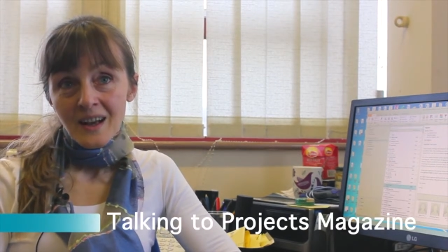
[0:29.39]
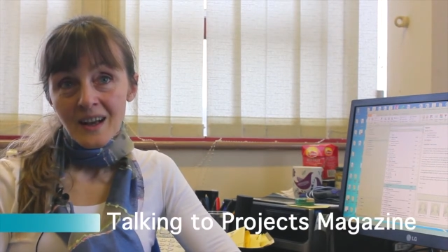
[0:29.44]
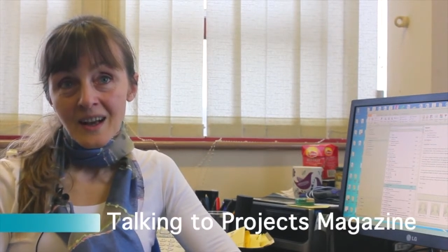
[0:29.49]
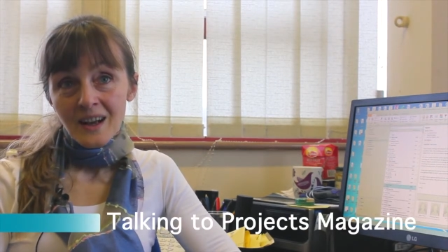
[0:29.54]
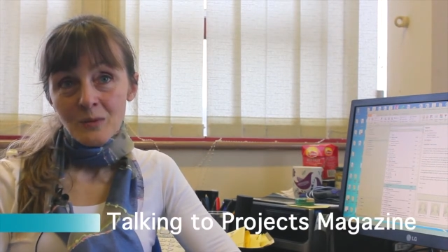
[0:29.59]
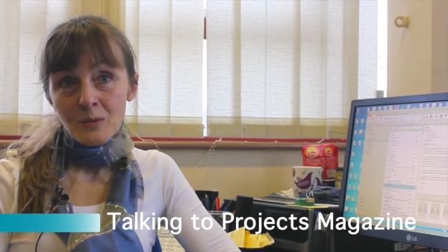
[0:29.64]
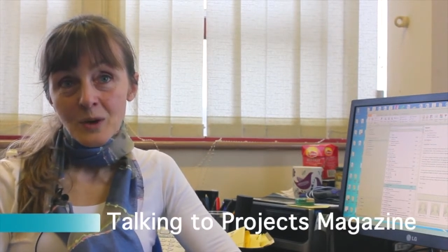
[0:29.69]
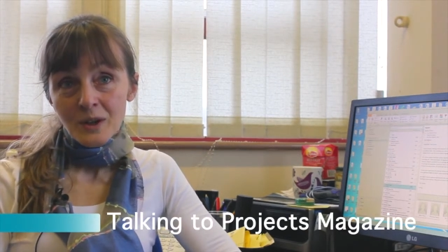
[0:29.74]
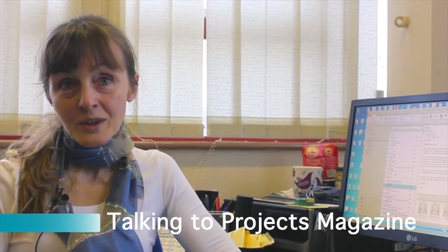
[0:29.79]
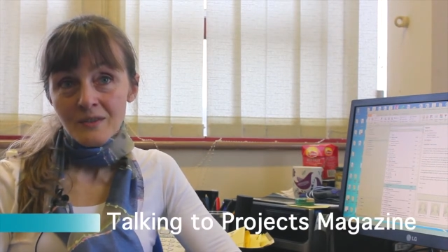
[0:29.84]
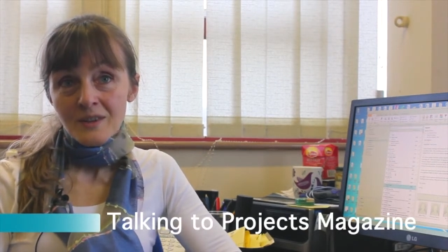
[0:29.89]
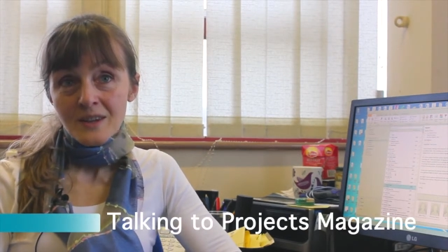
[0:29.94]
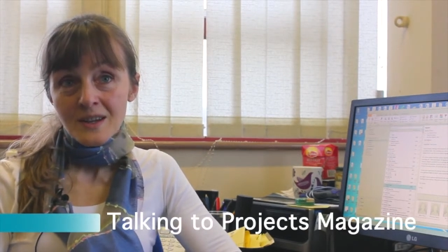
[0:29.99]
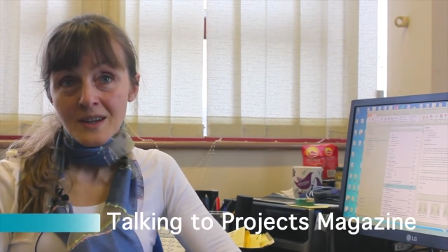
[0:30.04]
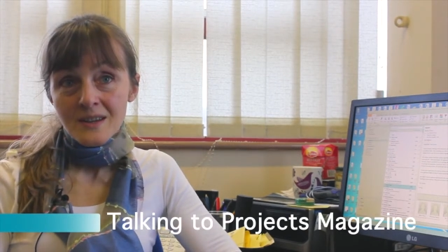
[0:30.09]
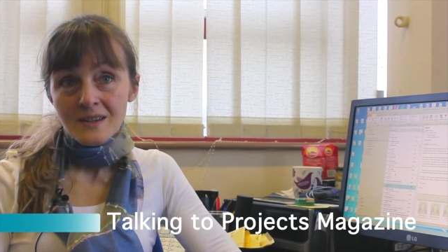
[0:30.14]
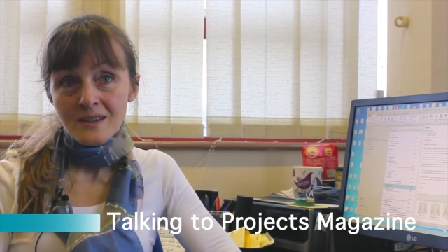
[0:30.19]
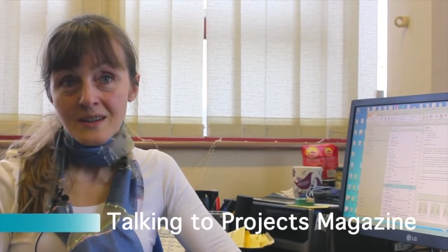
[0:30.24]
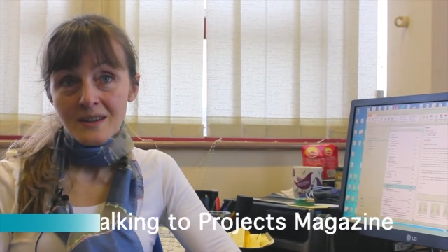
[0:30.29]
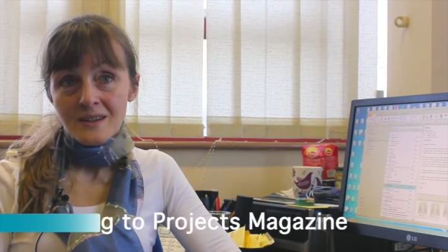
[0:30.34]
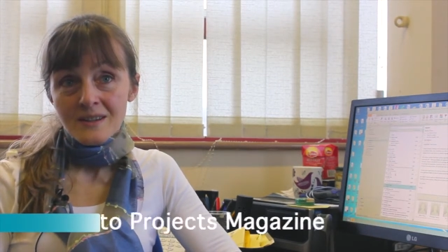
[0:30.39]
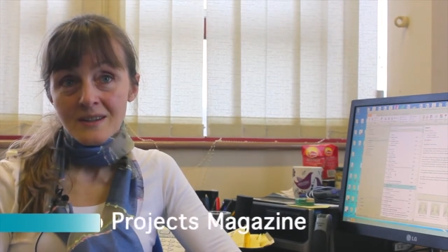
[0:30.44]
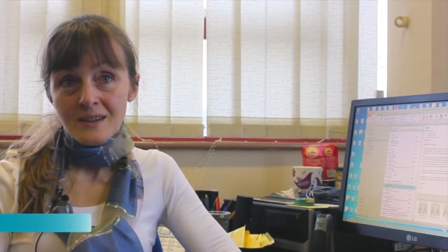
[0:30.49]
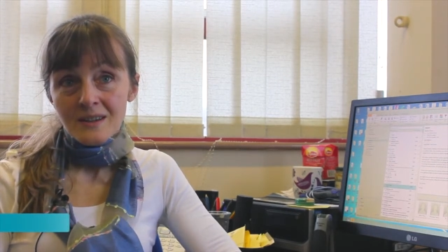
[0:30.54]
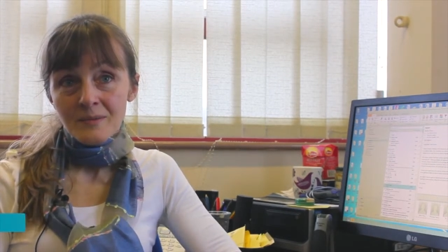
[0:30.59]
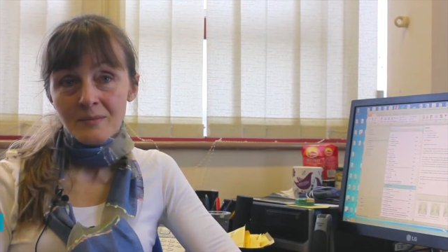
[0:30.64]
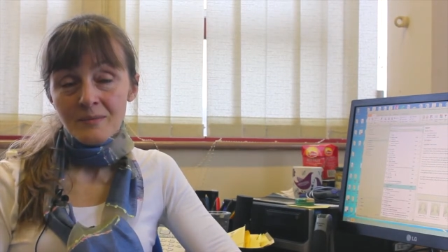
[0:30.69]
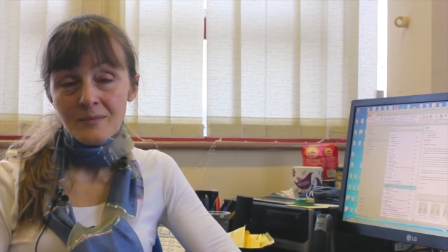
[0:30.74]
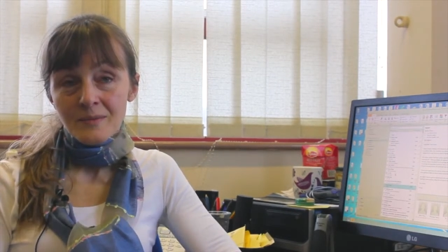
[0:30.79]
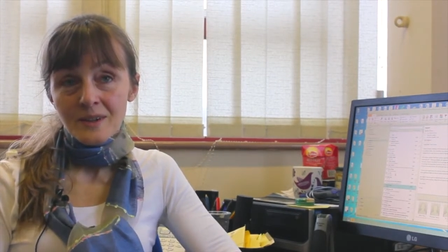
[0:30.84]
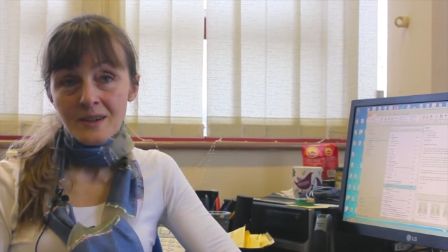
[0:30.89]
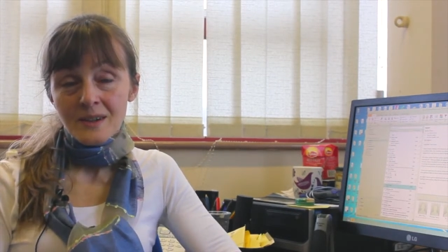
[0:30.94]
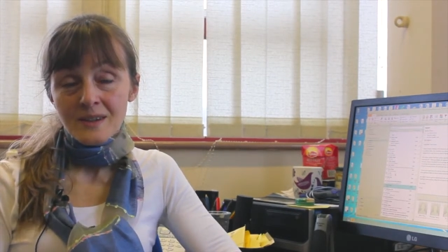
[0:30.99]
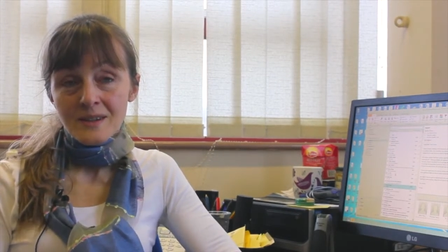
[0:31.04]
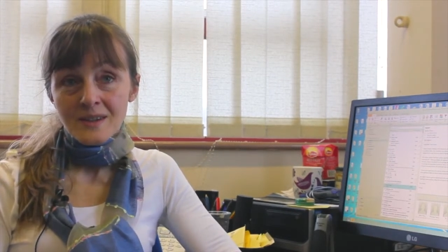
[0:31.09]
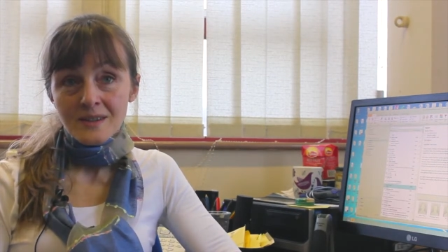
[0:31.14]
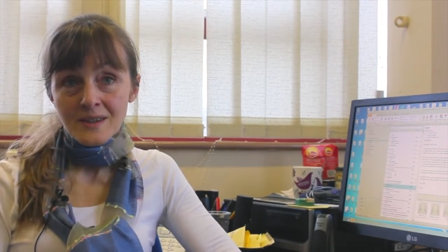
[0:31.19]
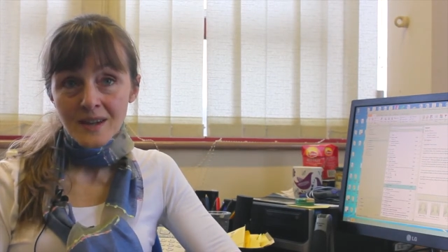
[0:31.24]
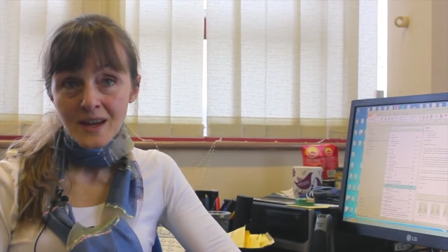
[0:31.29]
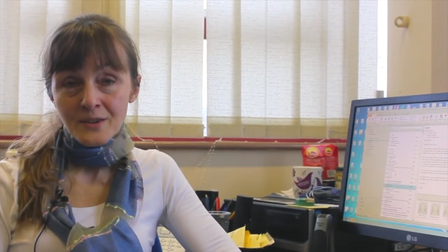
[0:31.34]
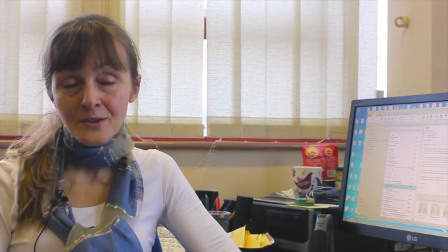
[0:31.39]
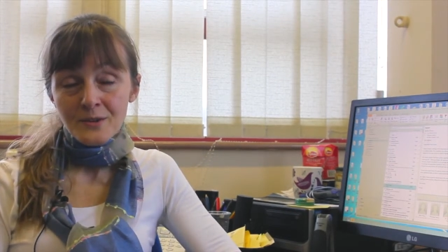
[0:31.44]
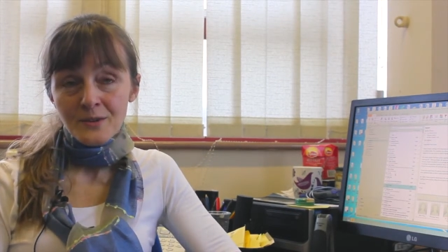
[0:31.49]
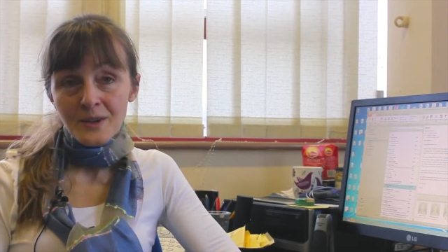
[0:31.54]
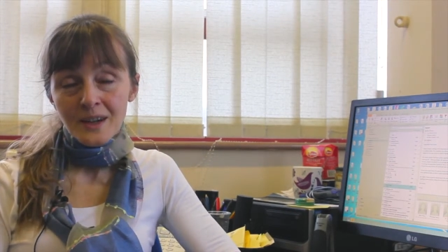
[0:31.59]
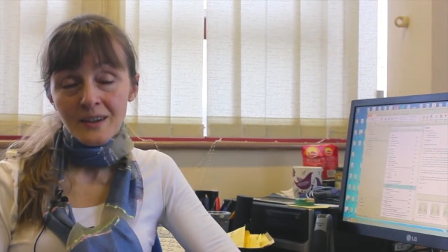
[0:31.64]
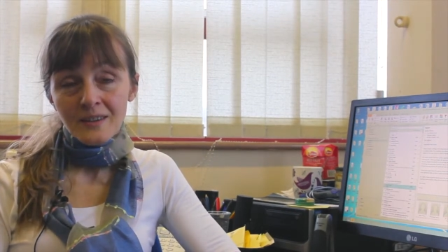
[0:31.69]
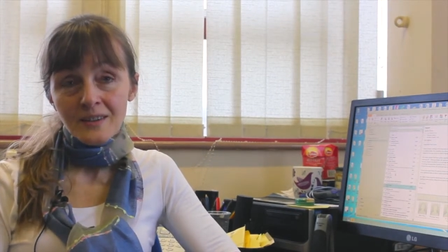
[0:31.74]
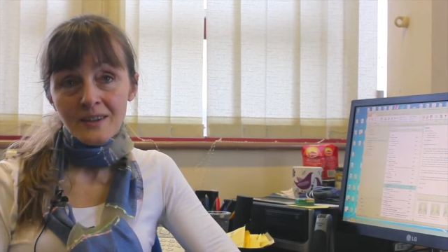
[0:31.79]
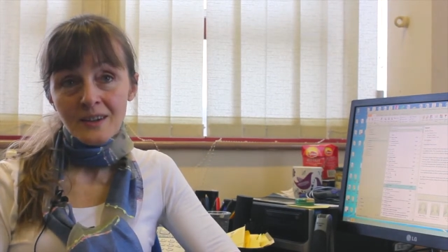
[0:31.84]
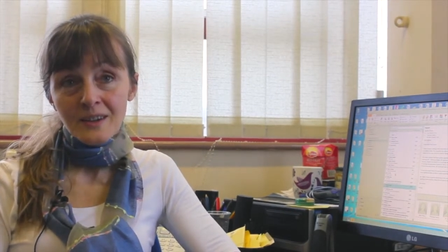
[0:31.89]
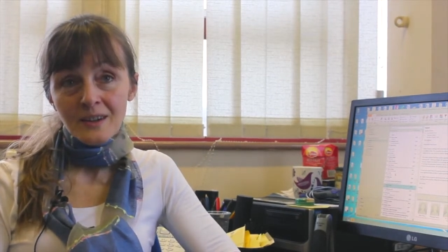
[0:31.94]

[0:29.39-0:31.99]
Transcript: And one of these is cataract.